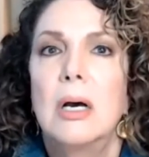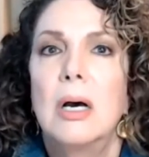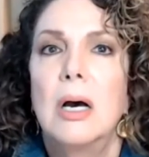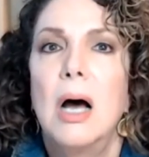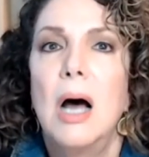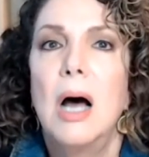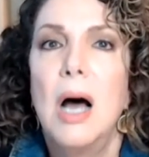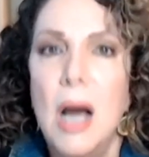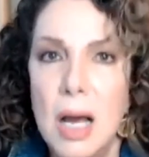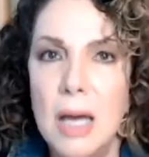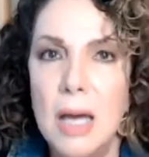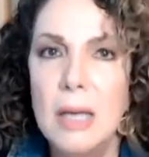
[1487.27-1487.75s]

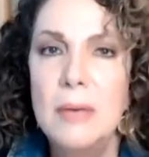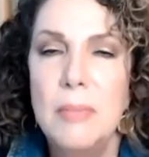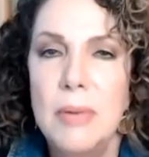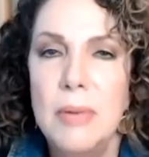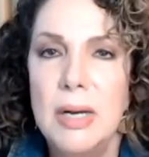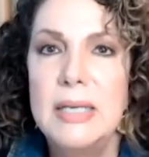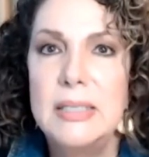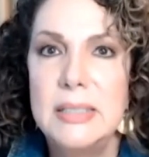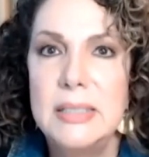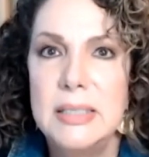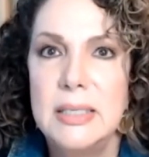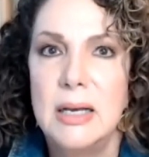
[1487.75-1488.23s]
on
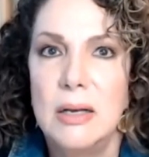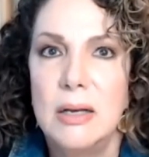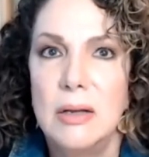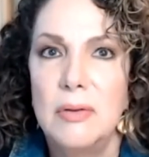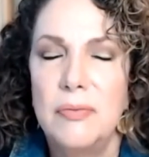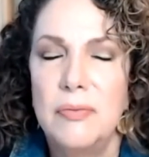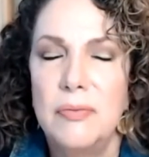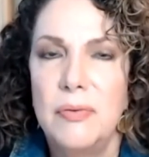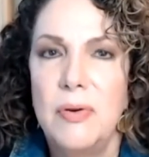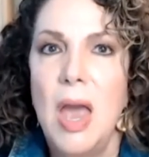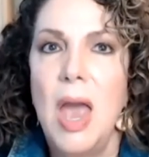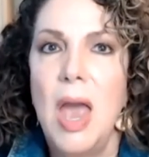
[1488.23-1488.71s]

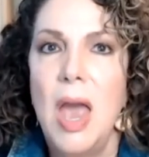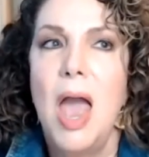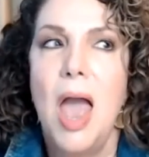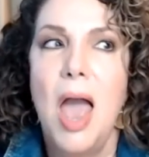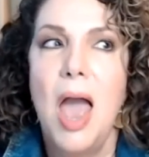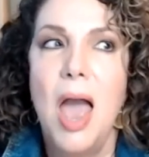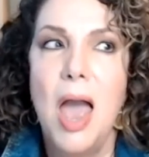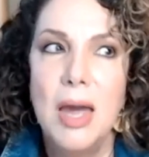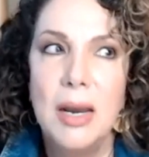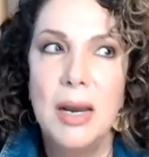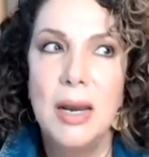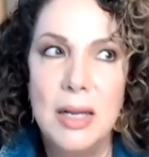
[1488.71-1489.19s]
myself
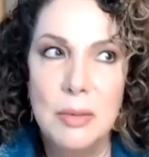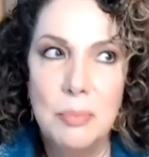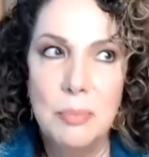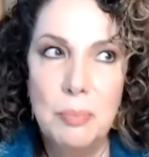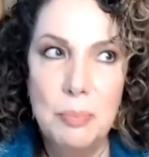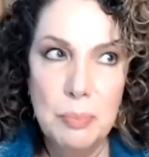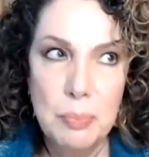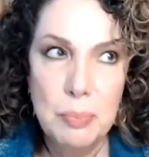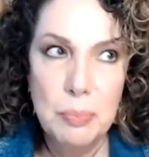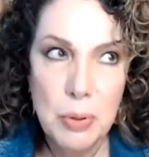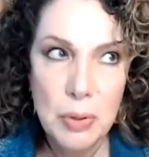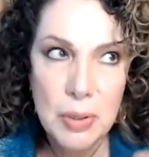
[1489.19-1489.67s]
and in
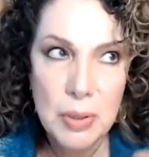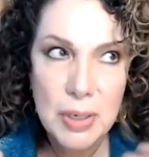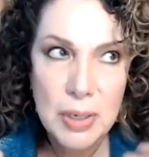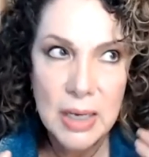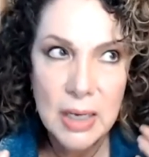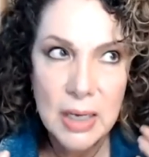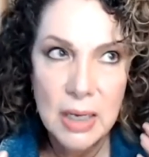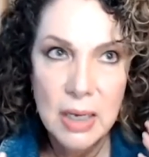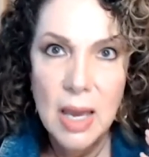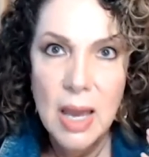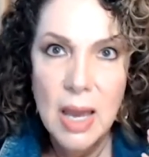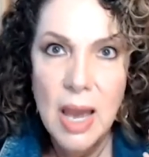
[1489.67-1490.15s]

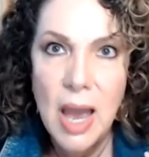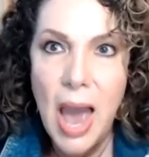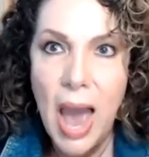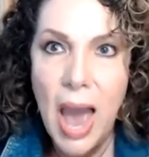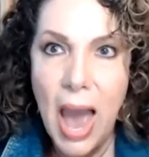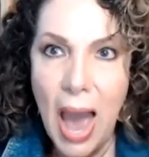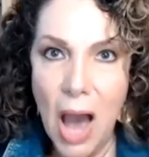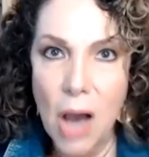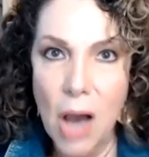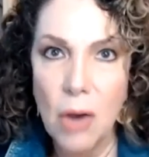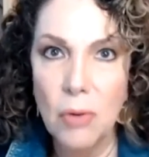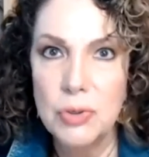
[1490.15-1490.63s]
putting
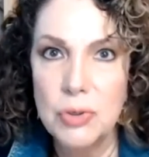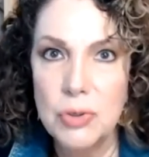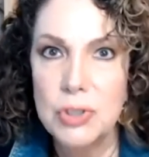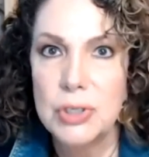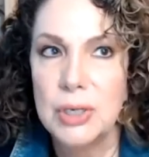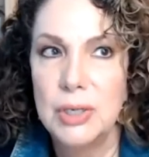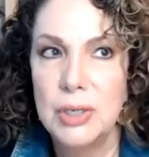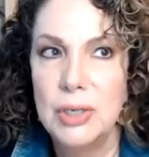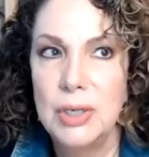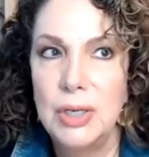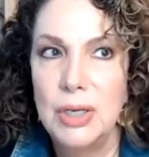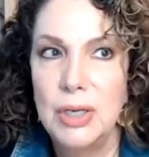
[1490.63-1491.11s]
out
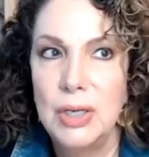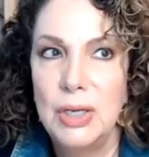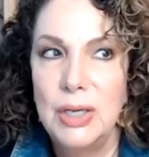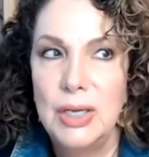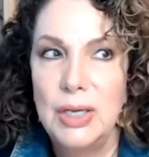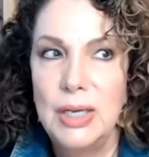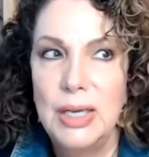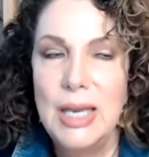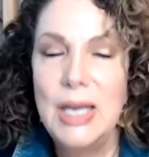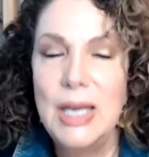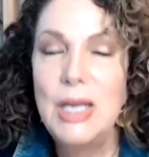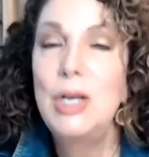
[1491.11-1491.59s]

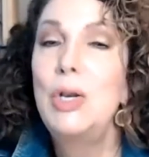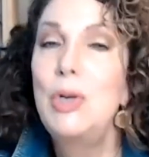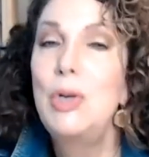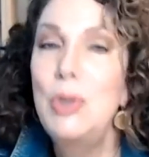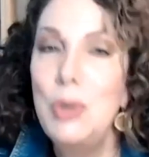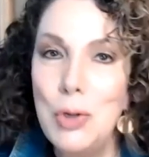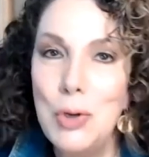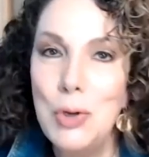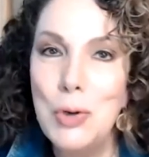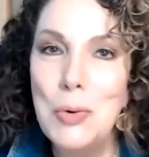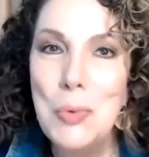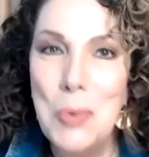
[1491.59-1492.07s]
in a
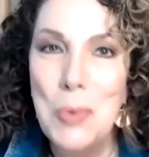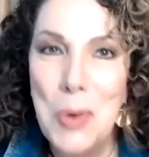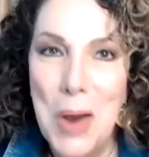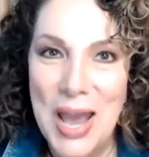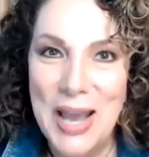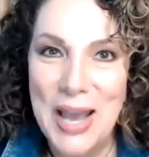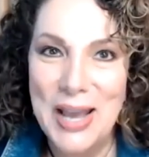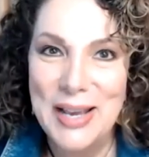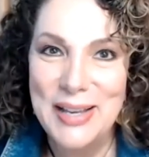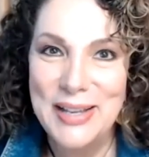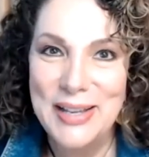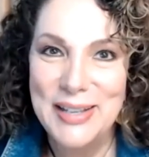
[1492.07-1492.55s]
new
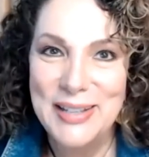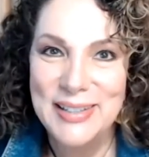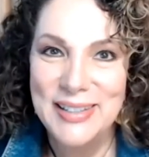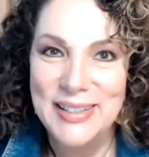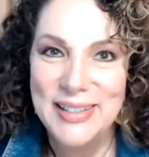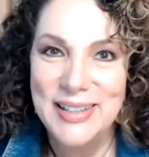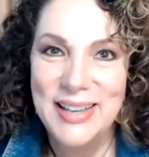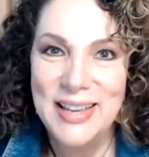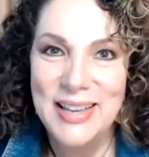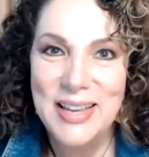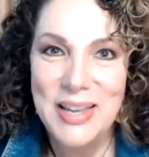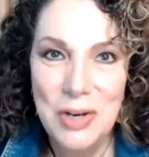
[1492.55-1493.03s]
way,
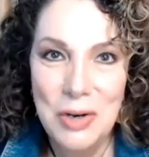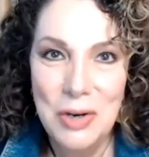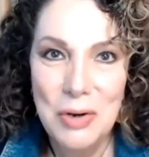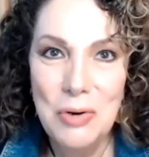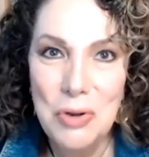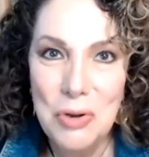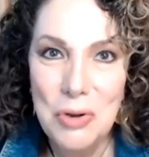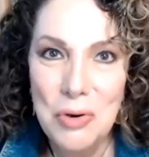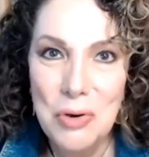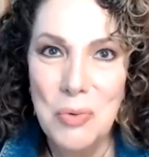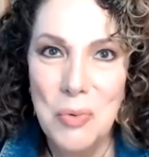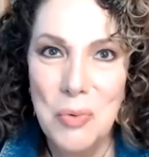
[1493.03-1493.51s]
in a
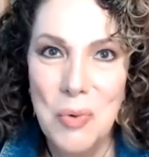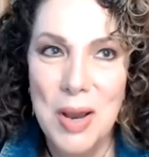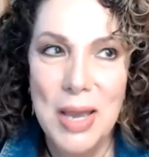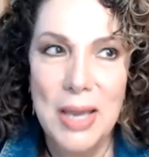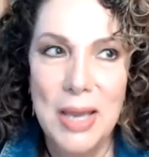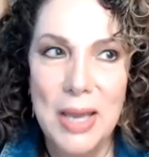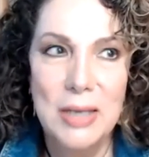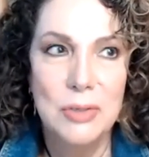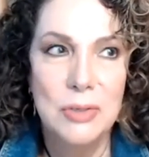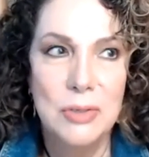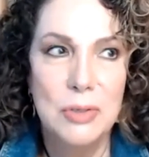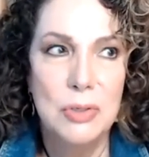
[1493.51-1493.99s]
new
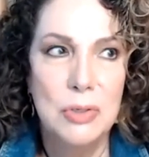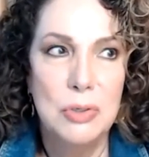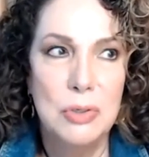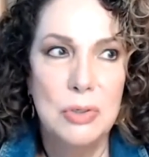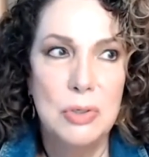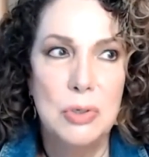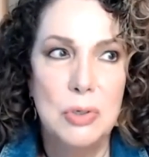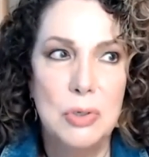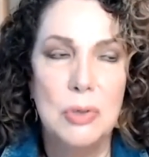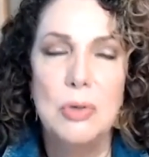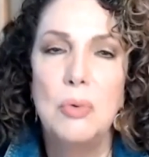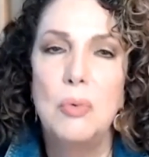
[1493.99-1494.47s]
way
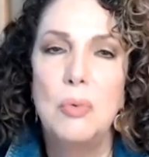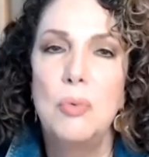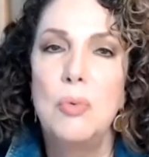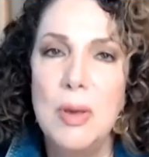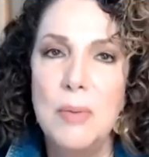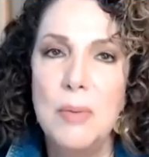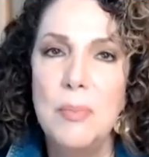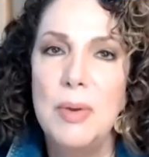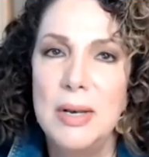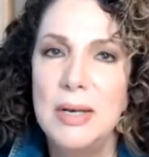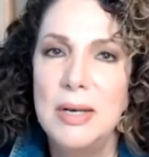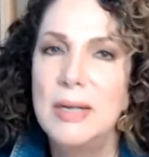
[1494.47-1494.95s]
to the
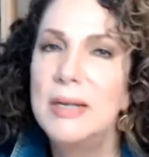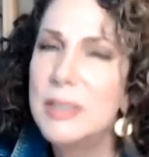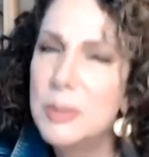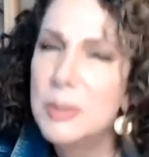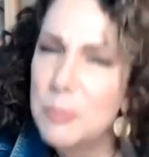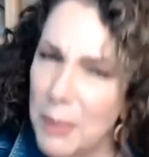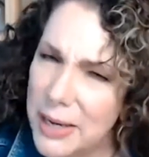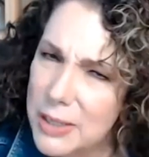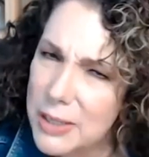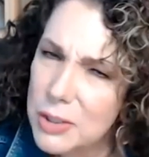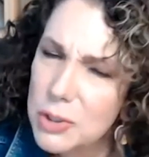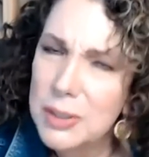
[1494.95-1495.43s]
women,
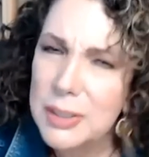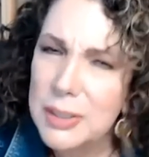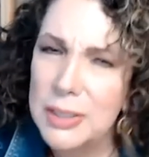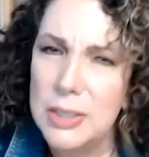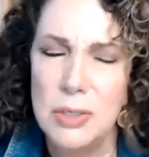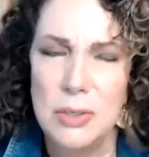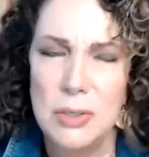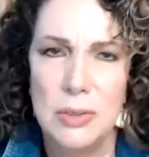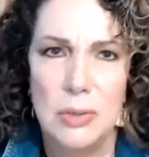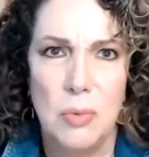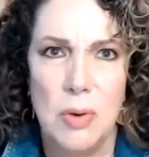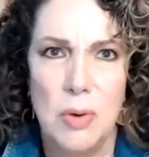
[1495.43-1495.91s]
especially
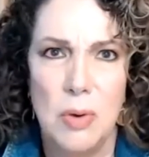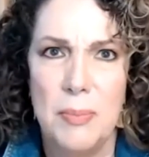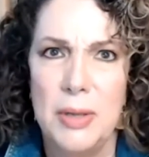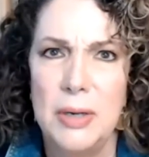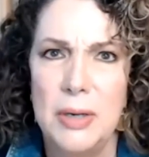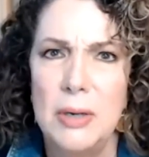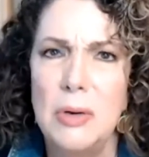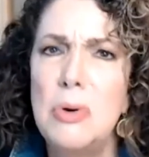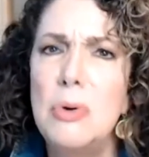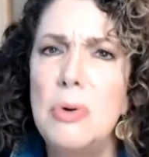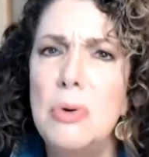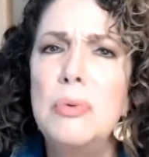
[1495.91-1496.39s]
to the
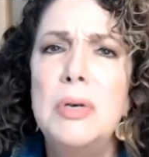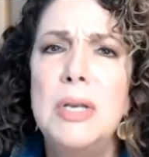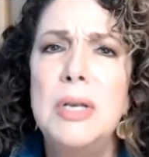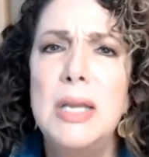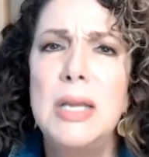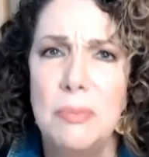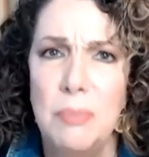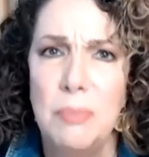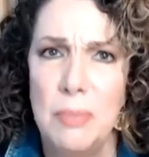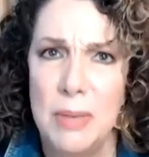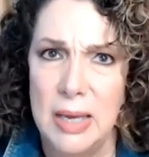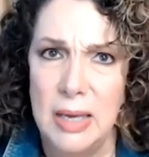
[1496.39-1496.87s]
women who
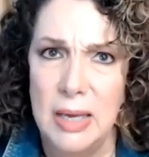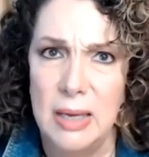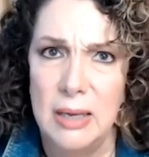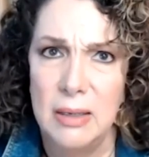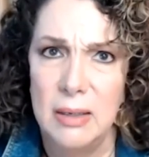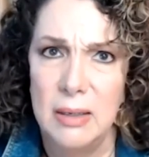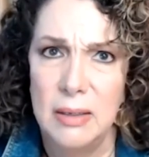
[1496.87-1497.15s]
need me